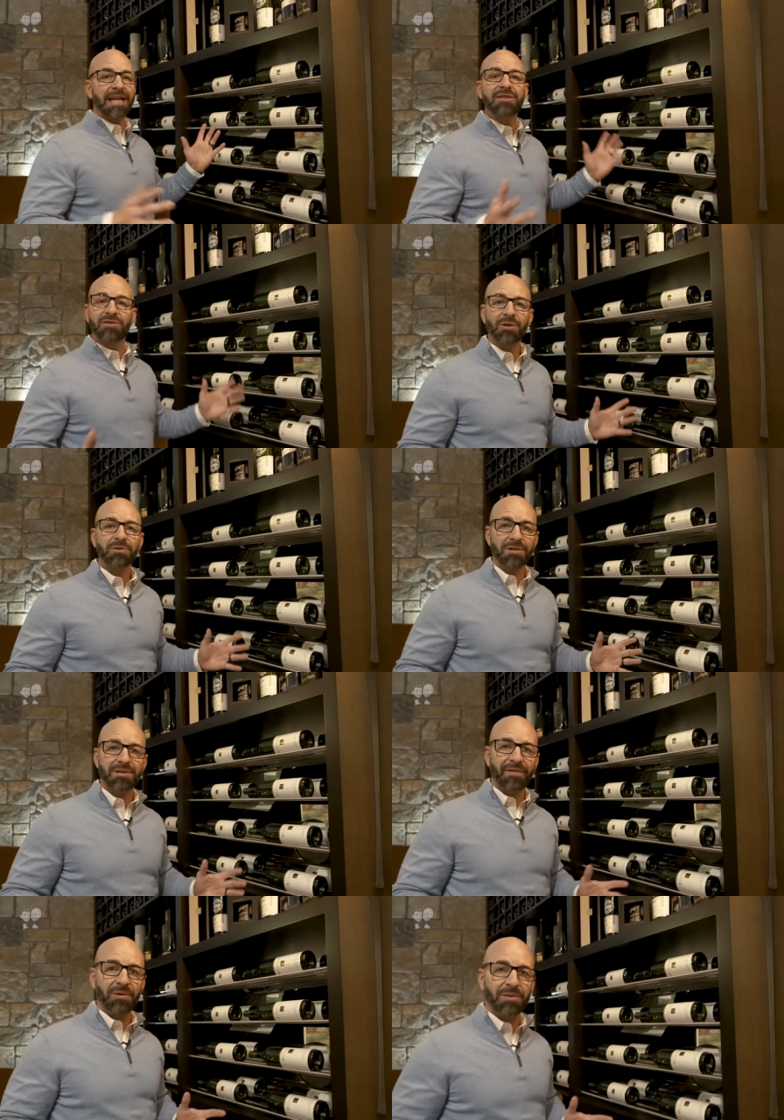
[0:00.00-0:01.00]
dead soldiers,
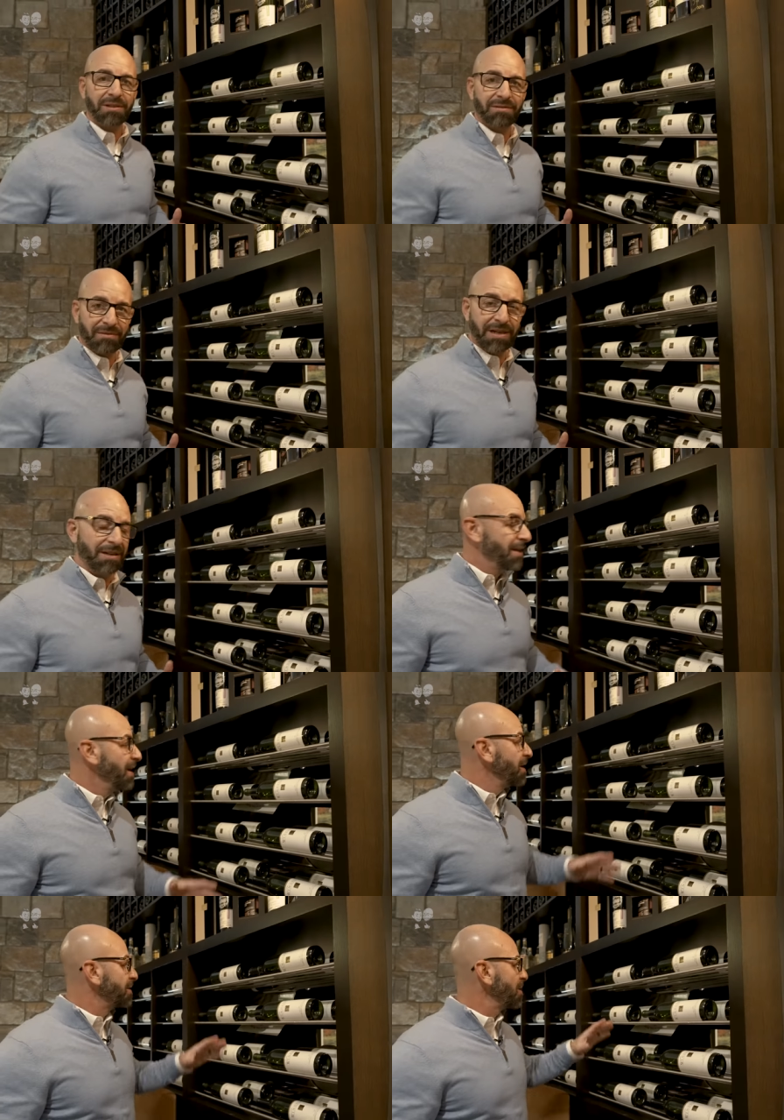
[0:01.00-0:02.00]
if you would, right?
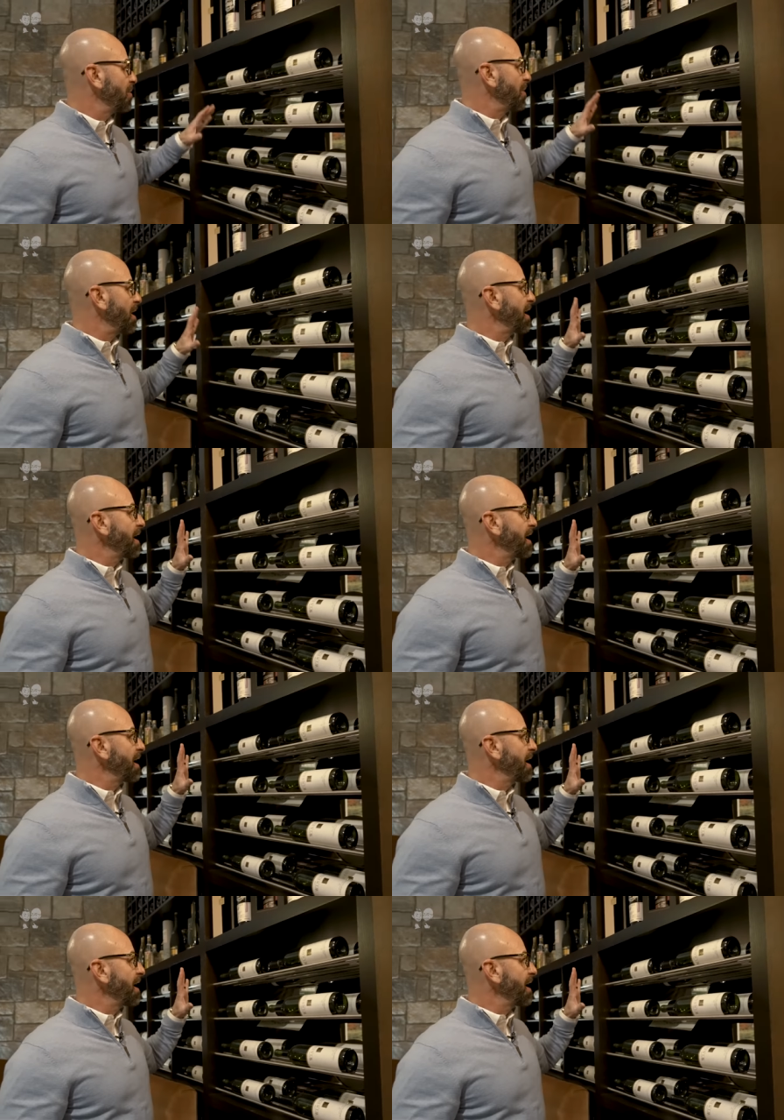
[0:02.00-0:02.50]
So I